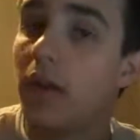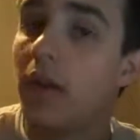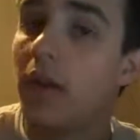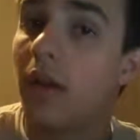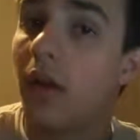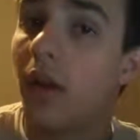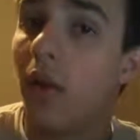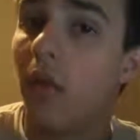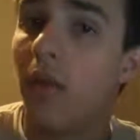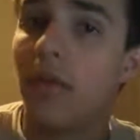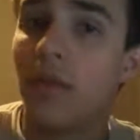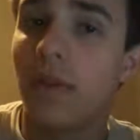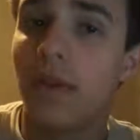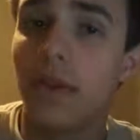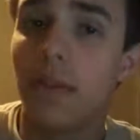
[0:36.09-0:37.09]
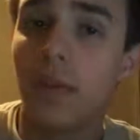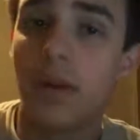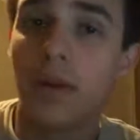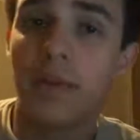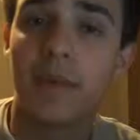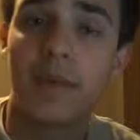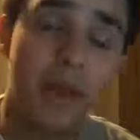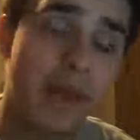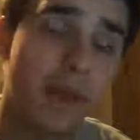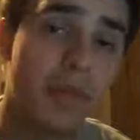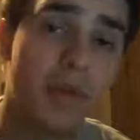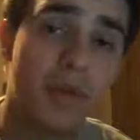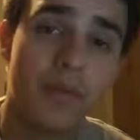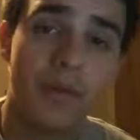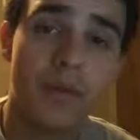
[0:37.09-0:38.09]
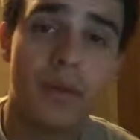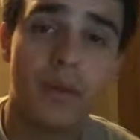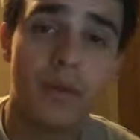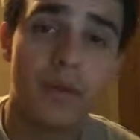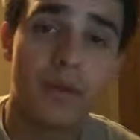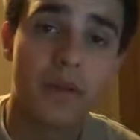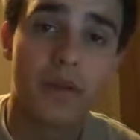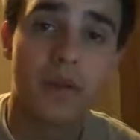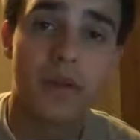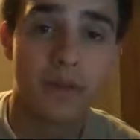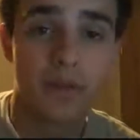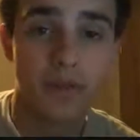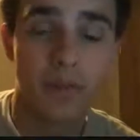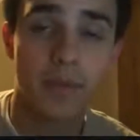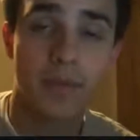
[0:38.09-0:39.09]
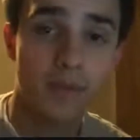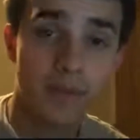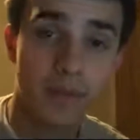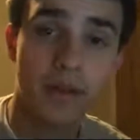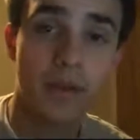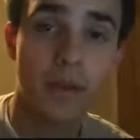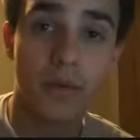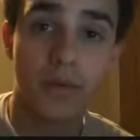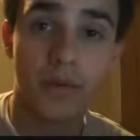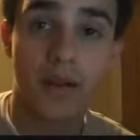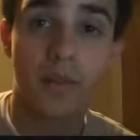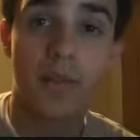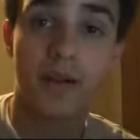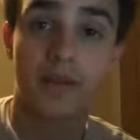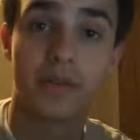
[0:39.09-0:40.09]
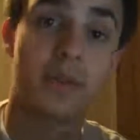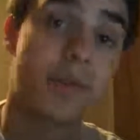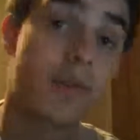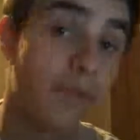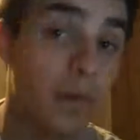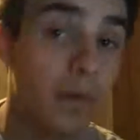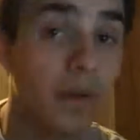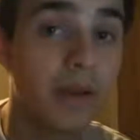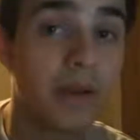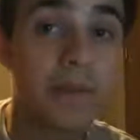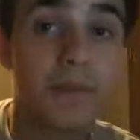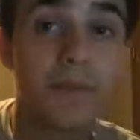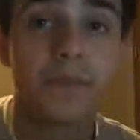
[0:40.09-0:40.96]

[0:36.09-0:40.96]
to hopefully put up some gameplay videos of some of the videos that I'm actually reviewing.